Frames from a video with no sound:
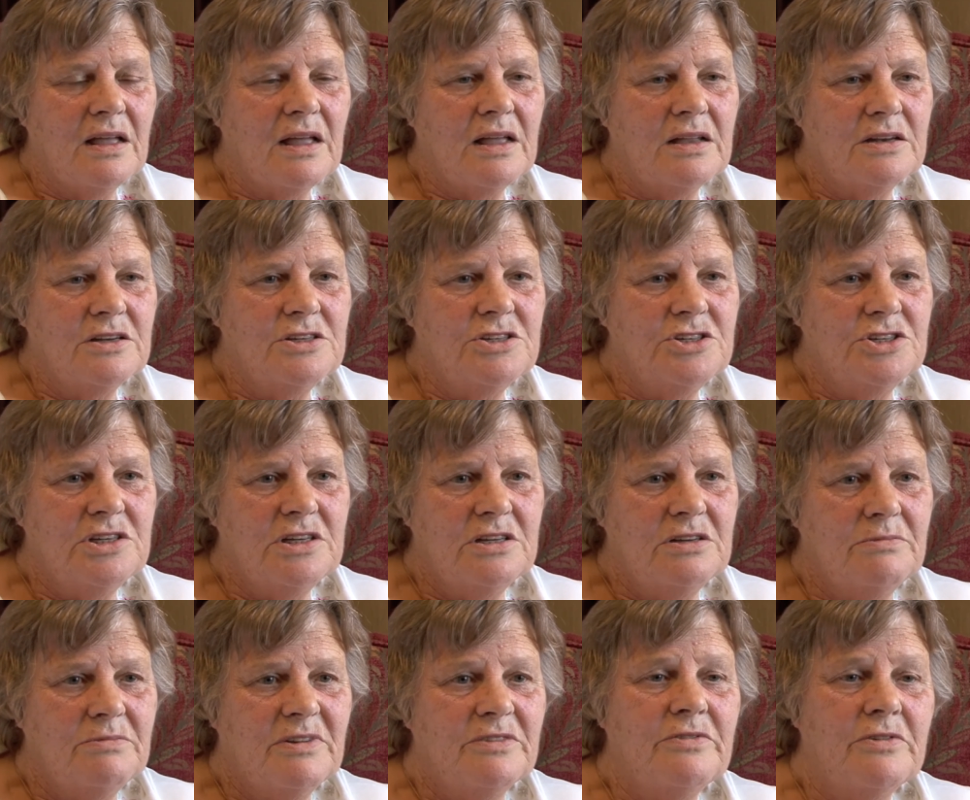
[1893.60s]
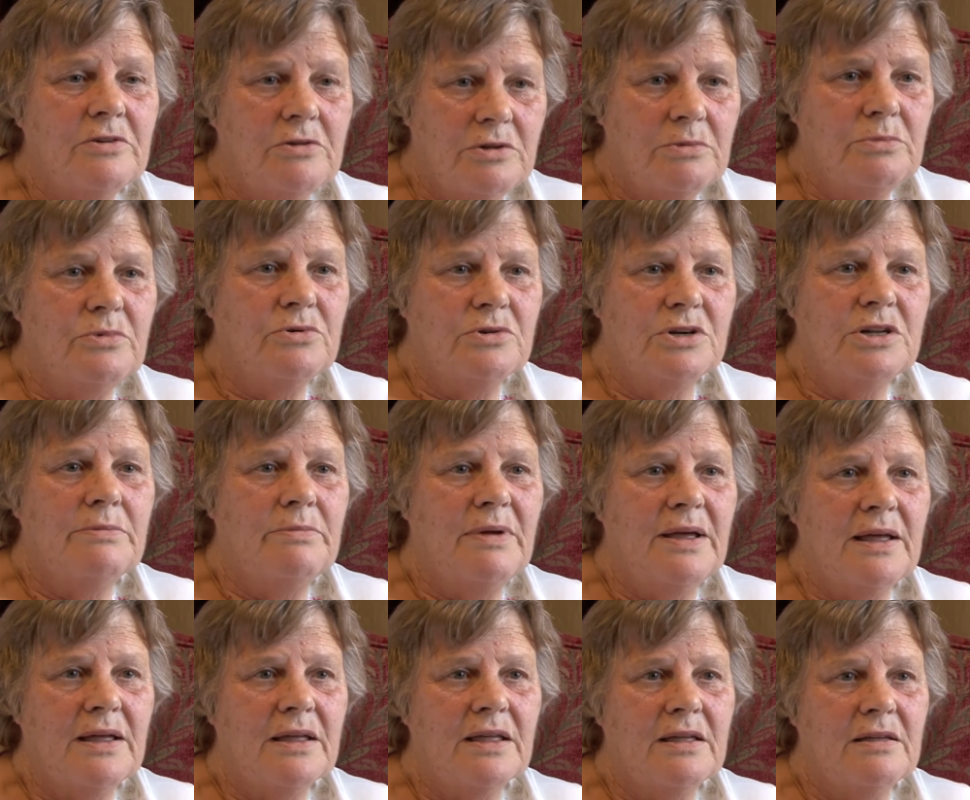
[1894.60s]
And my father brought her
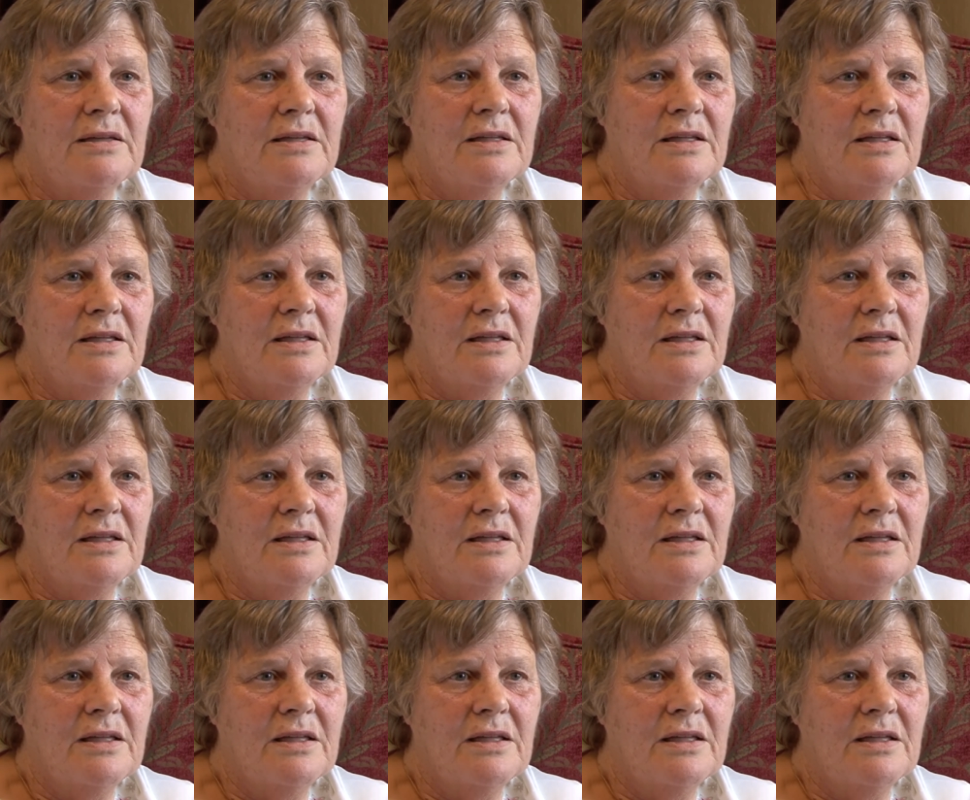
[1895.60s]
back.